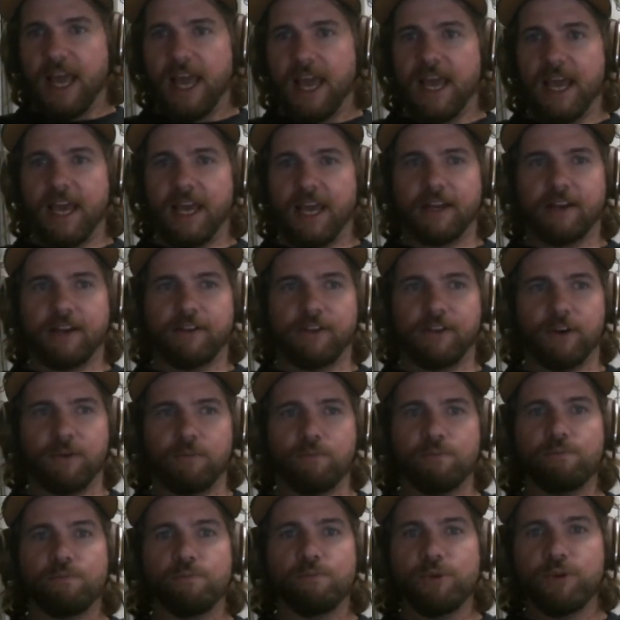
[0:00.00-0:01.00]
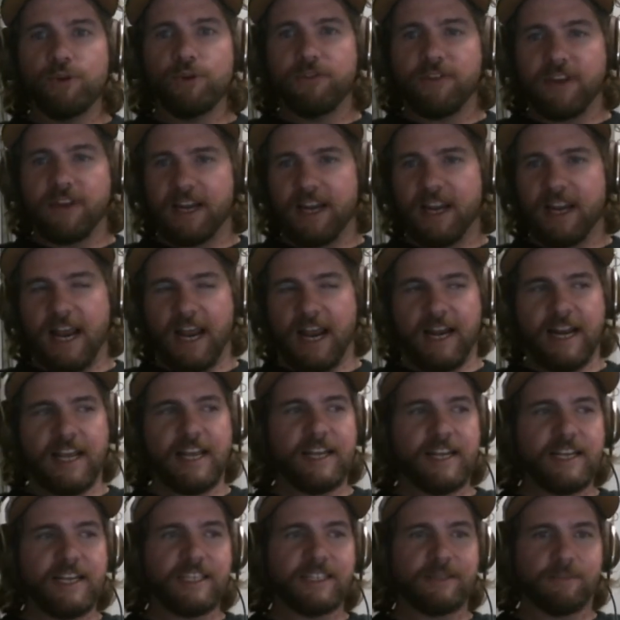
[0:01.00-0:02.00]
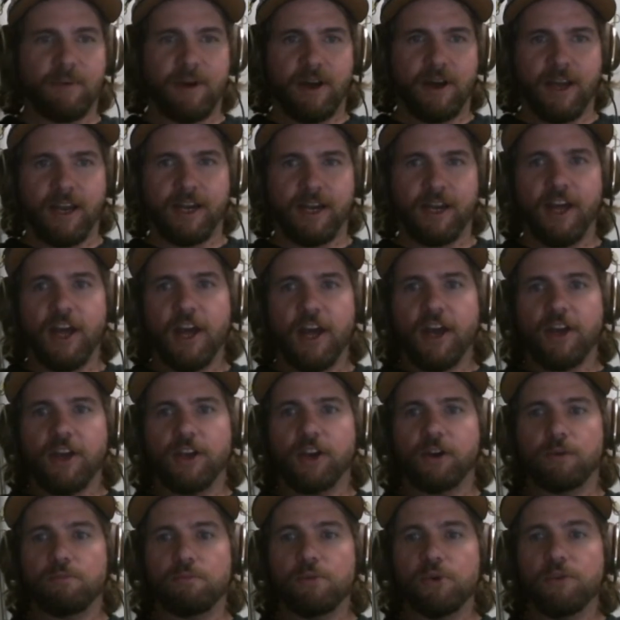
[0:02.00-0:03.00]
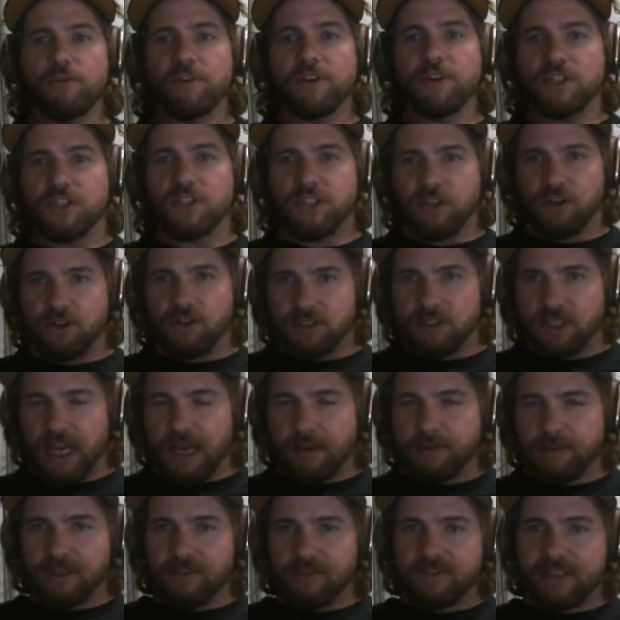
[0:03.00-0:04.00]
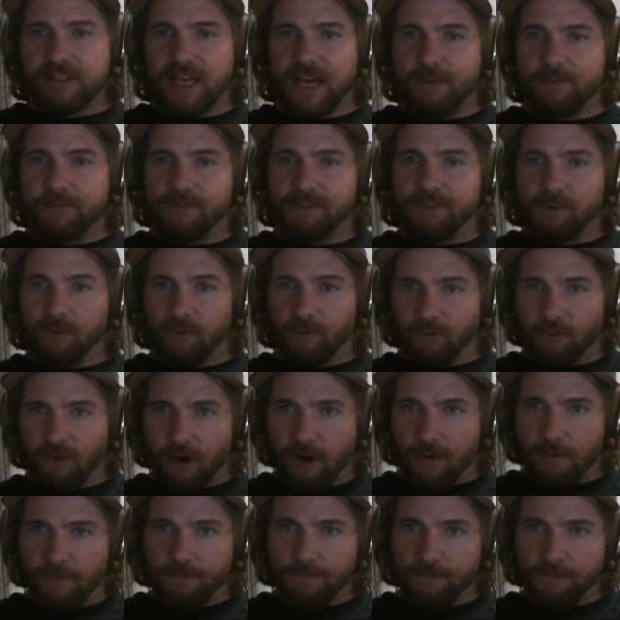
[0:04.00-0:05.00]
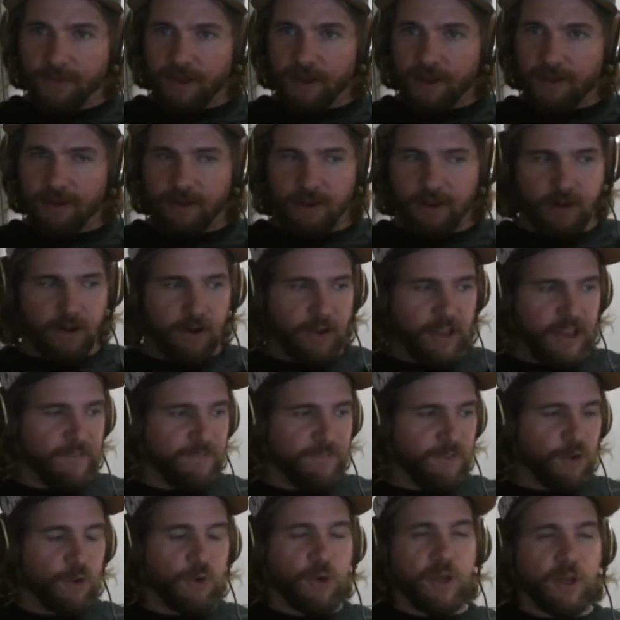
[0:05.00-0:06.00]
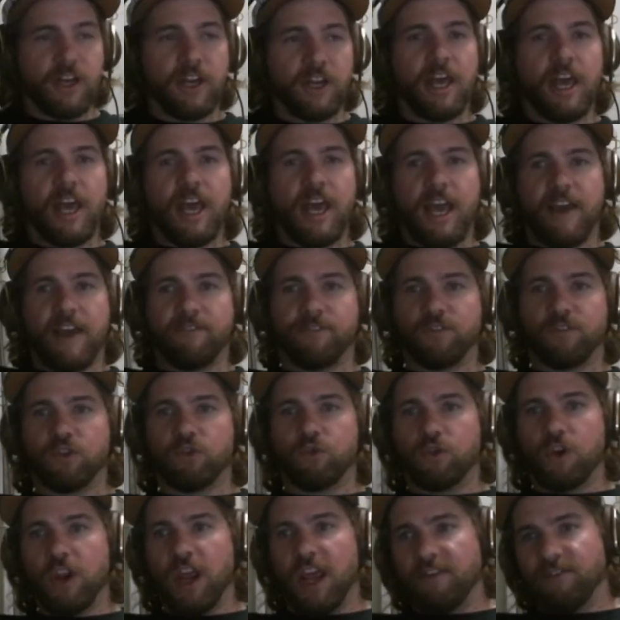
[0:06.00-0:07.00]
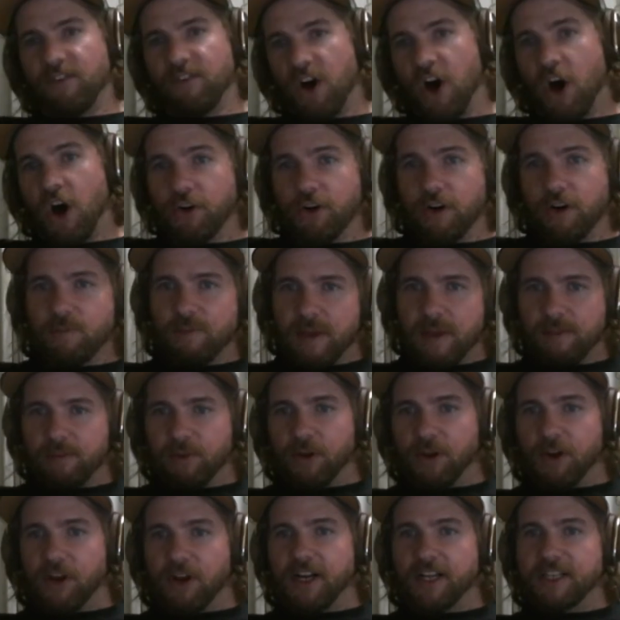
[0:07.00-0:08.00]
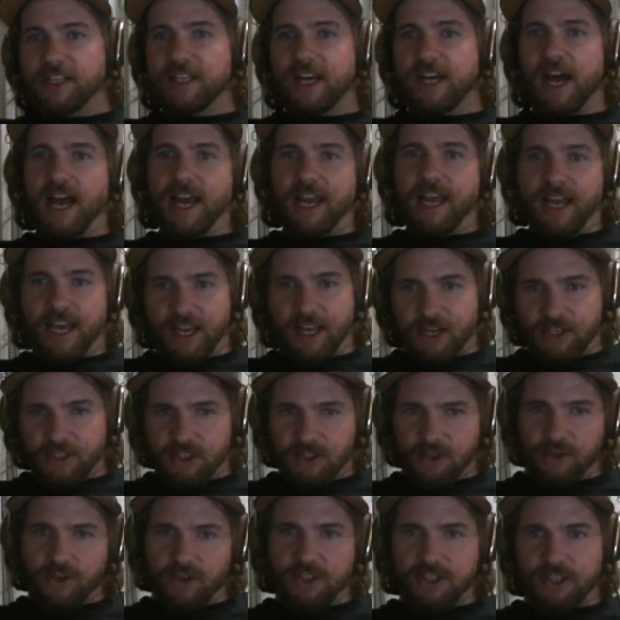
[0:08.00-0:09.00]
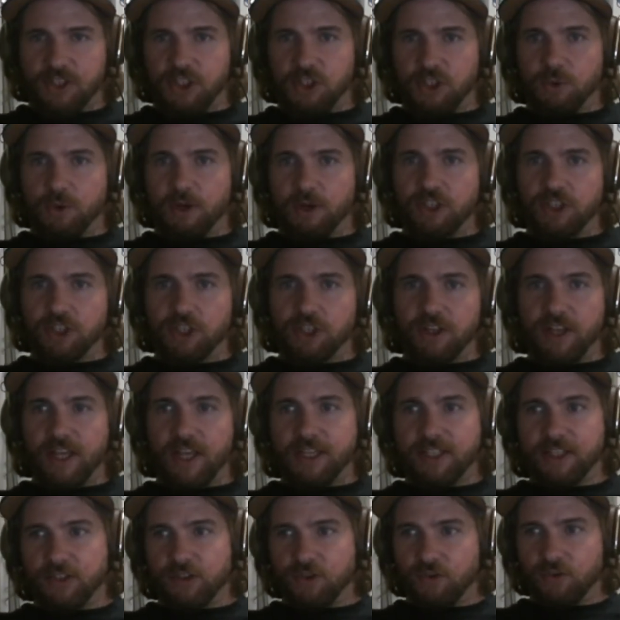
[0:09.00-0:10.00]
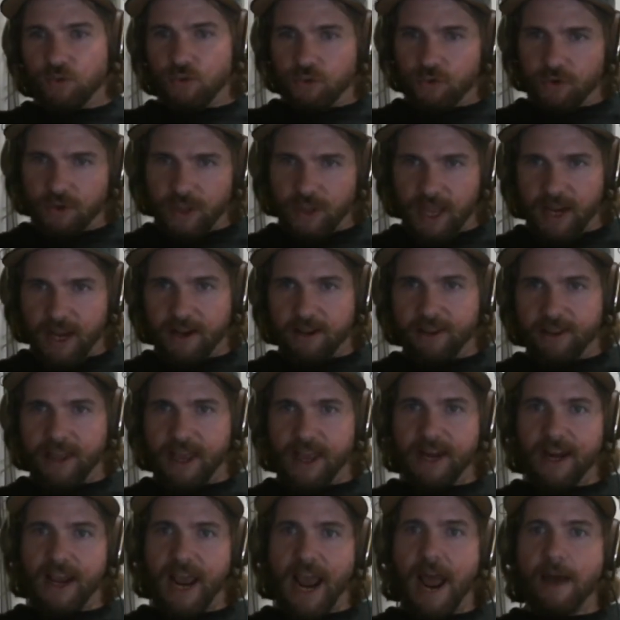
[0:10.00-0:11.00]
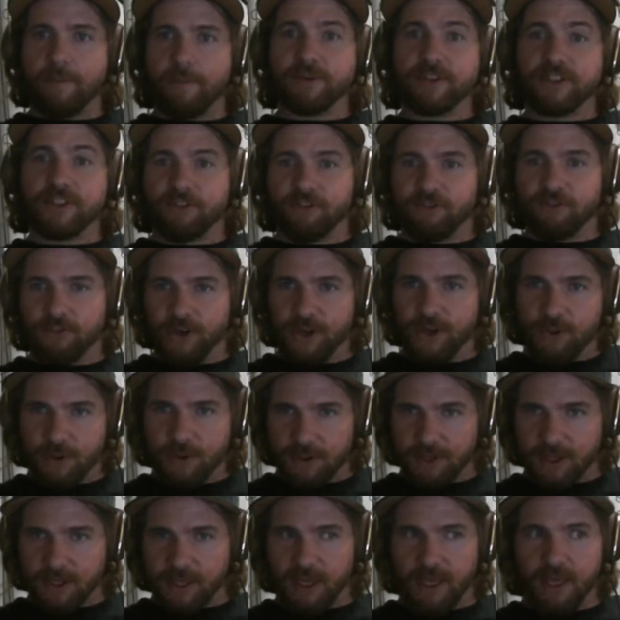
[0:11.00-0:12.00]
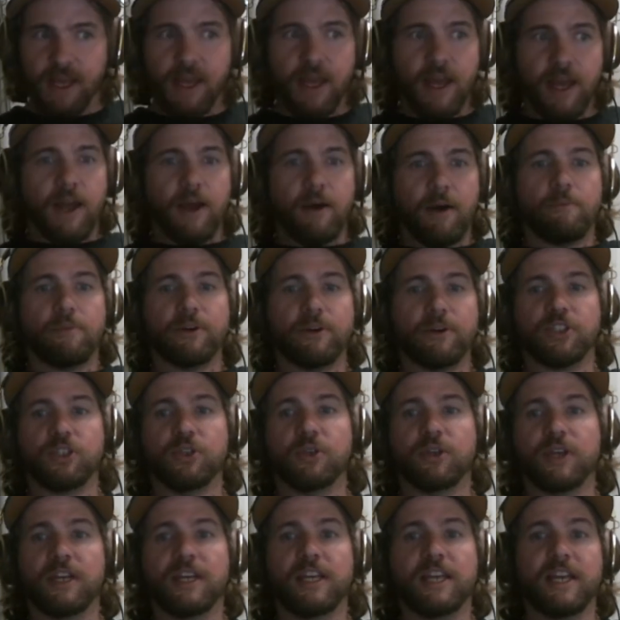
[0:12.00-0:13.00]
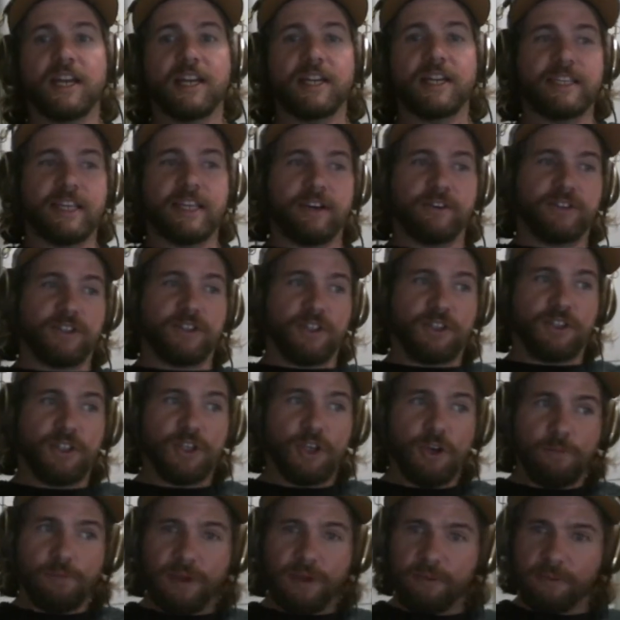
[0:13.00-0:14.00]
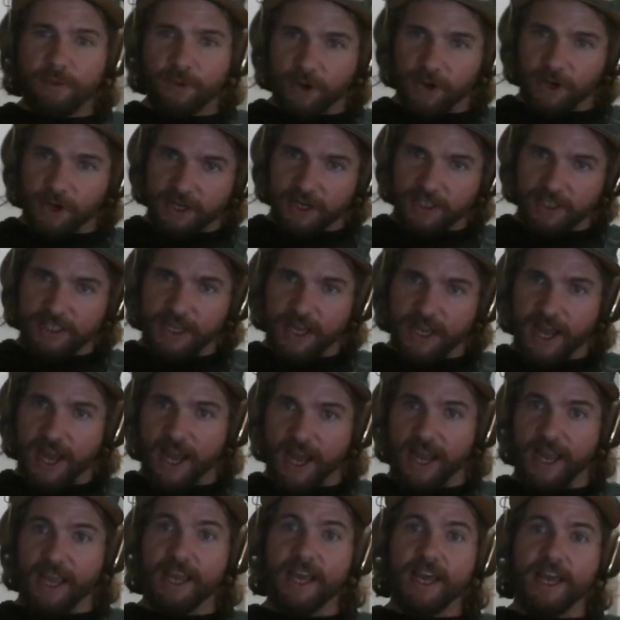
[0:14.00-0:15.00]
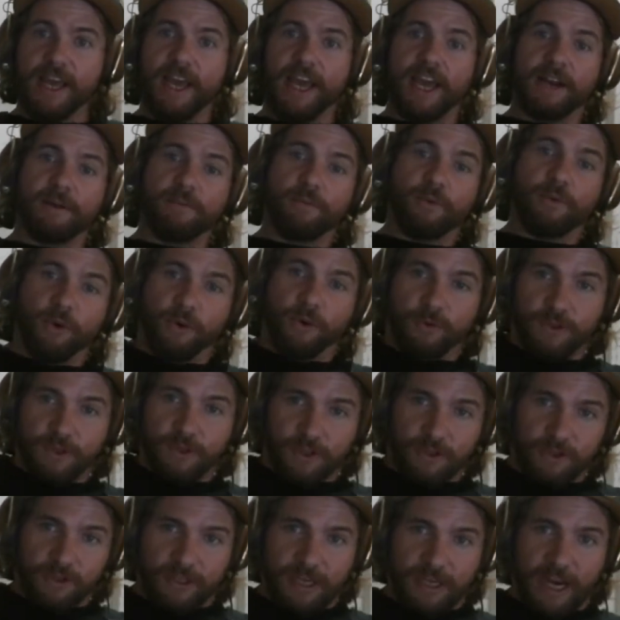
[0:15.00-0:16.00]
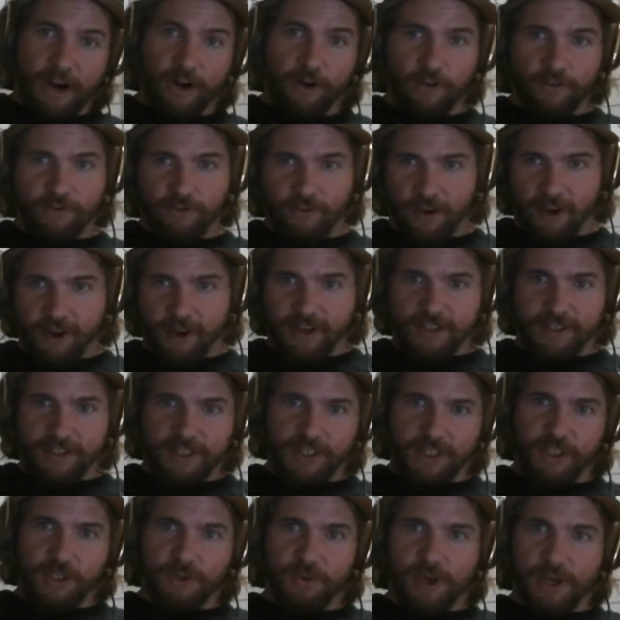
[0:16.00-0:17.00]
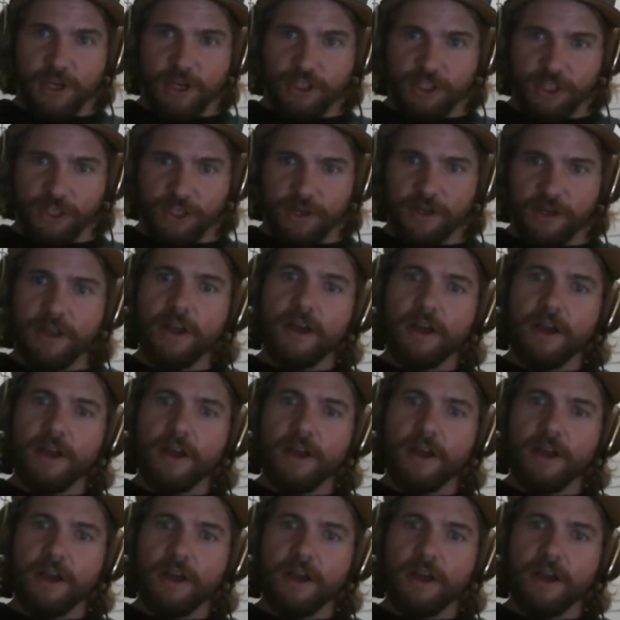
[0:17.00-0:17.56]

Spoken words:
And you're moving it, and in his mind, you're moving certain types of depths from, you know, if 100 people are going to die in a certain situation that happens frequently, but you can get it down to 2 people are going to die in a more terrifying situation,